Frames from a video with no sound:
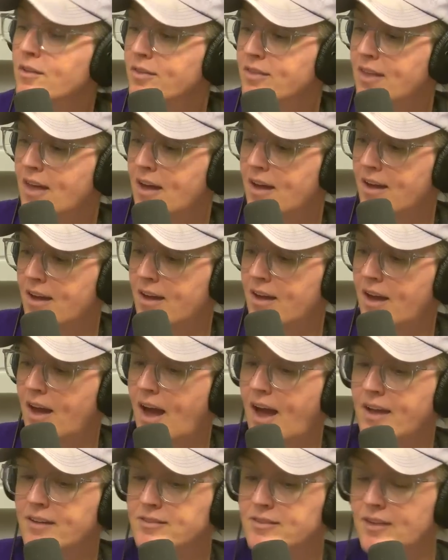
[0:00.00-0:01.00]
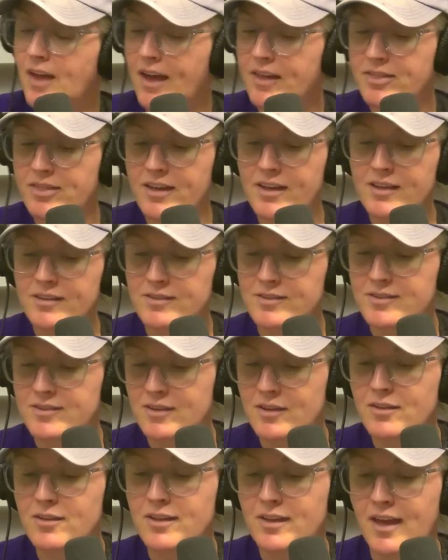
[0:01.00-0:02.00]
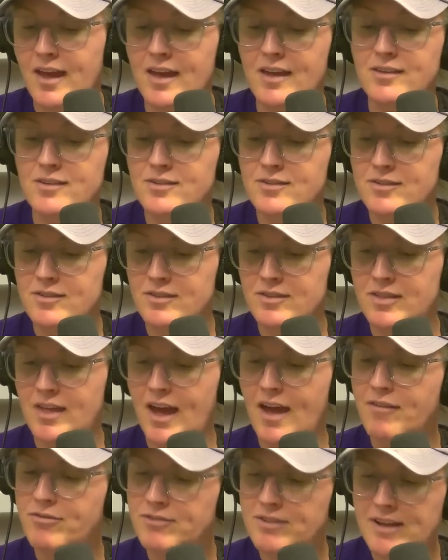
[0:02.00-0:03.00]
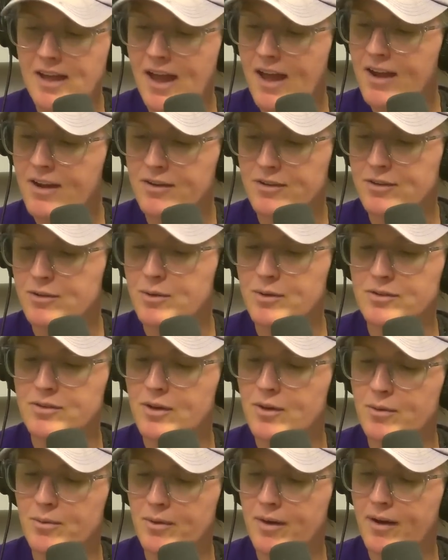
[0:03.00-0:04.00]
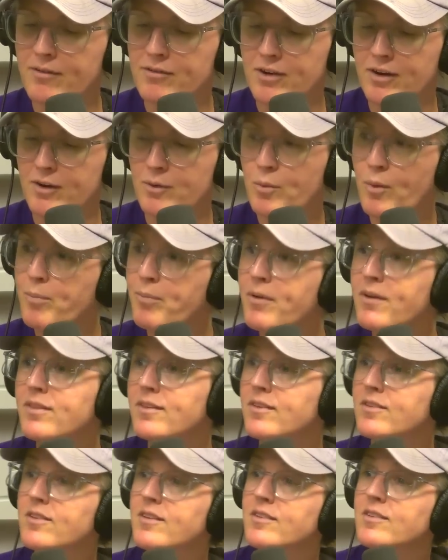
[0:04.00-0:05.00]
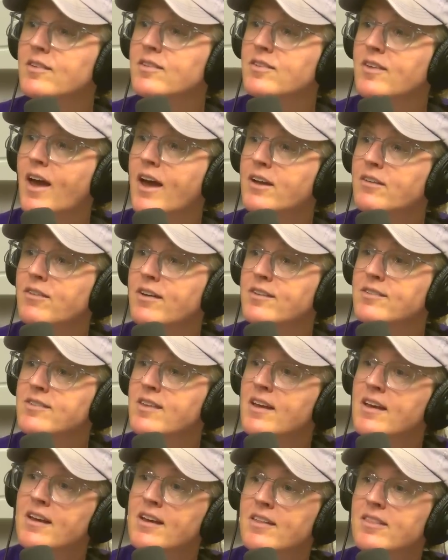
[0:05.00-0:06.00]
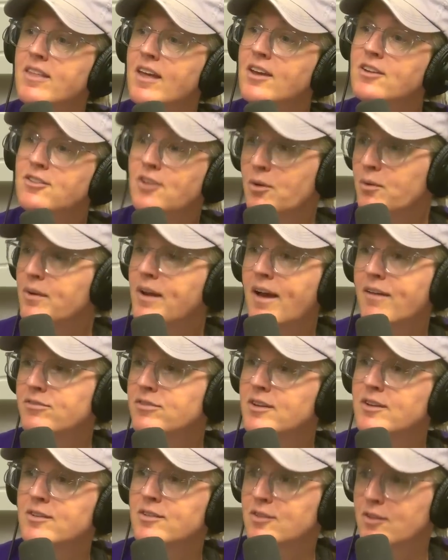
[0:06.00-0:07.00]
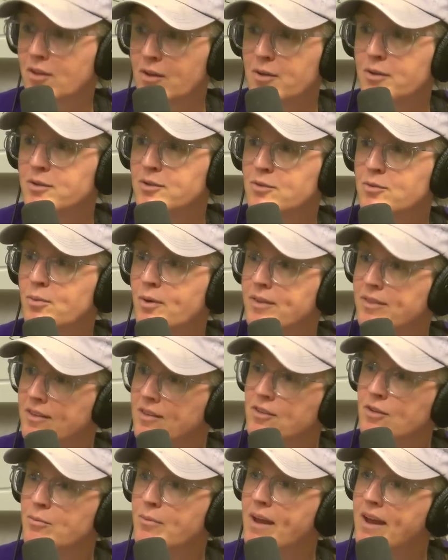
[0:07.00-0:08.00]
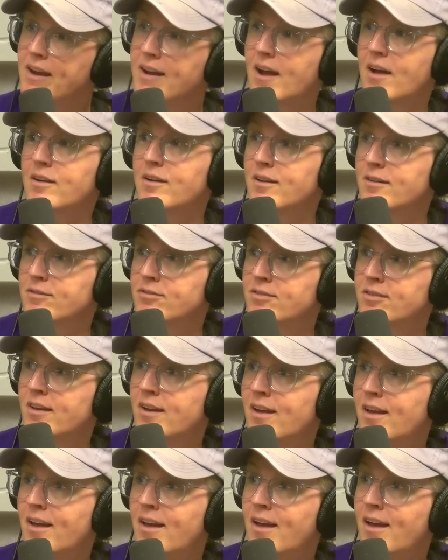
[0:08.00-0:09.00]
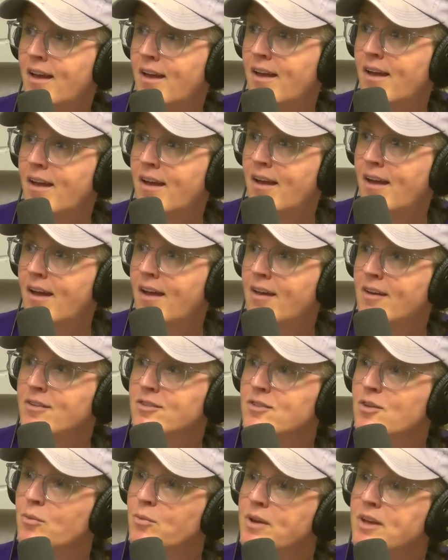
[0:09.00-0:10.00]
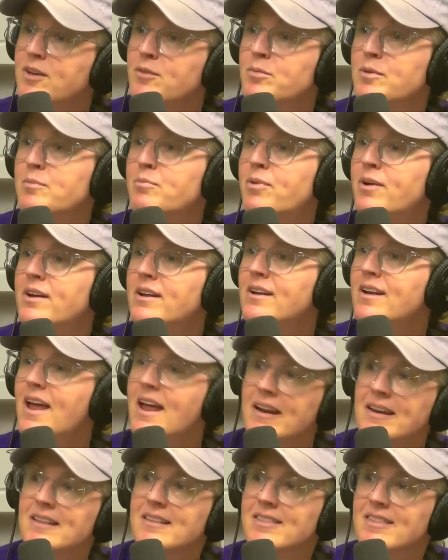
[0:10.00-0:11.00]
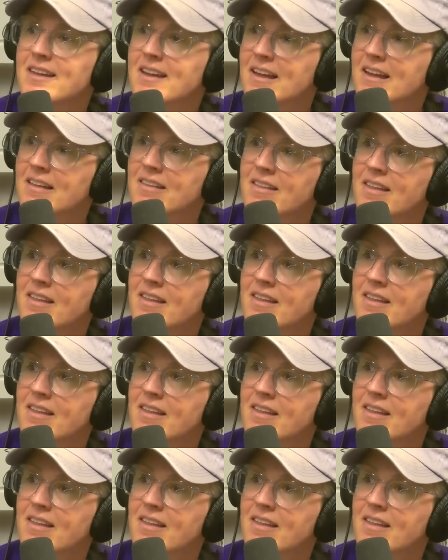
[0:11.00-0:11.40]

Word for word: the I, I think it's still the case the fda or the usda or whatever we're putting these things inside of us they don't have to disclose what these are made out of oh no so we could be putting anything in